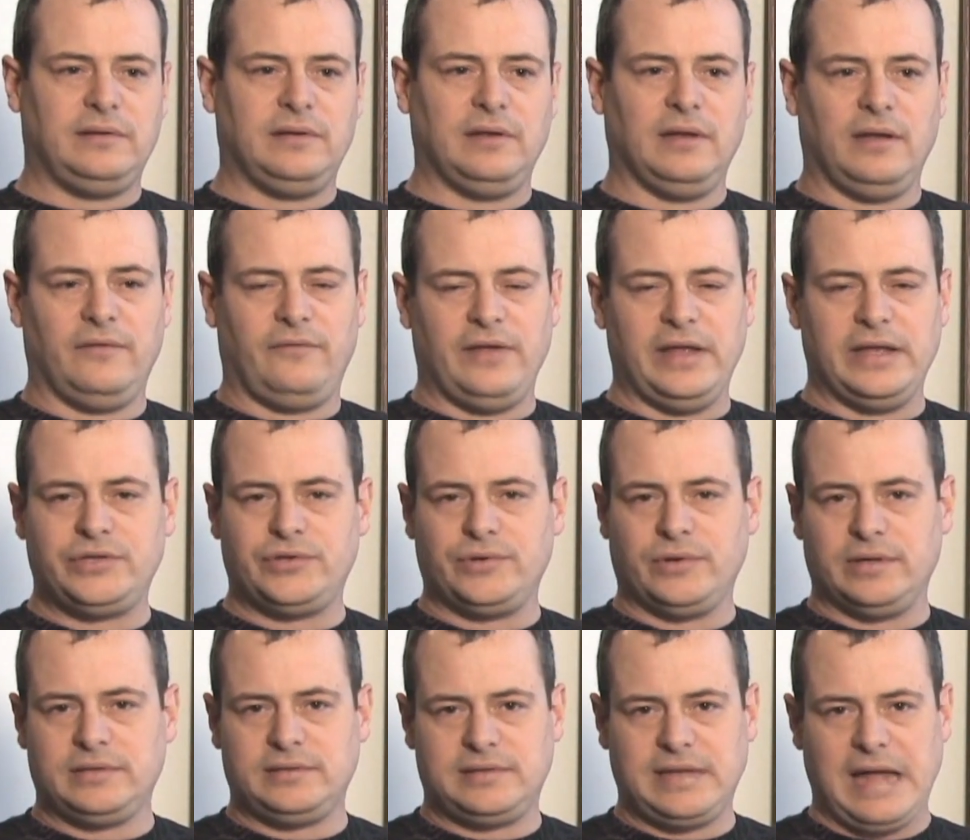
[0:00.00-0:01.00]

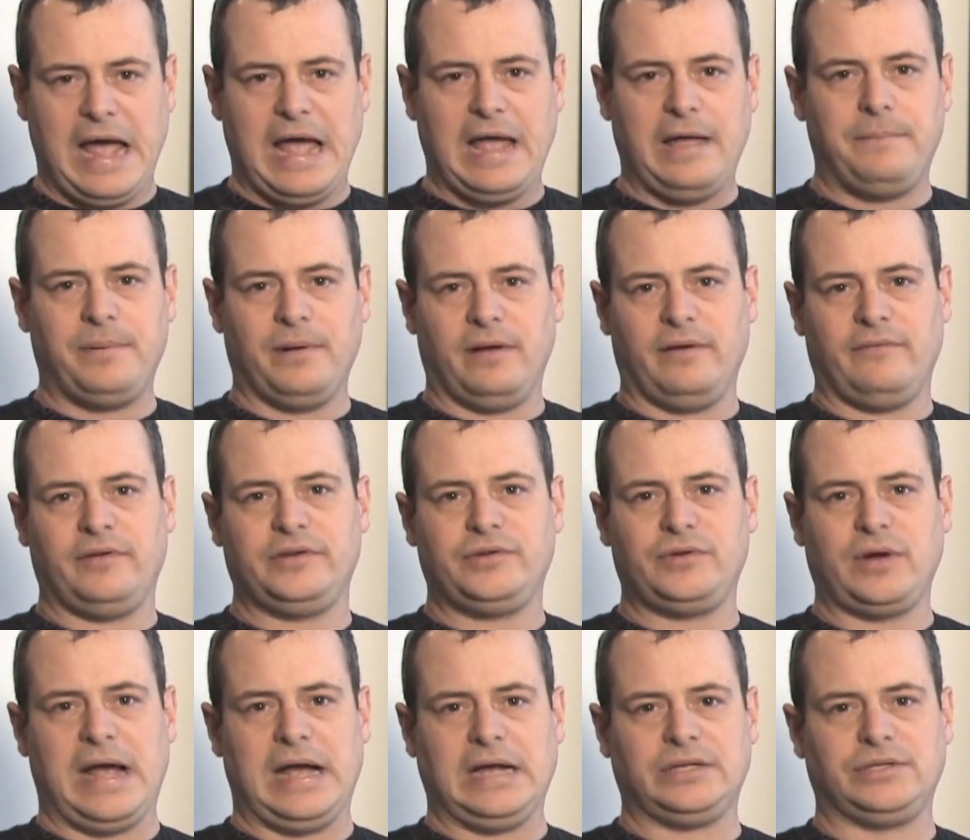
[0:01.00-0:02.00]
adventurous type of
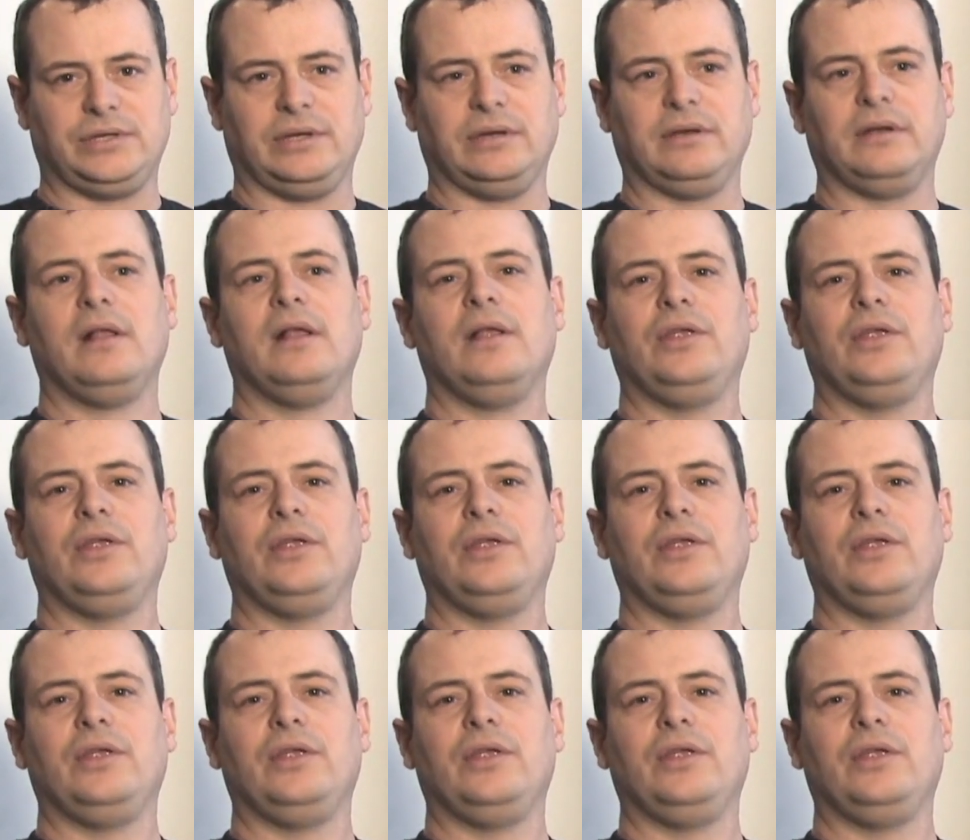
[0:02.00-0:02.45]
attraction.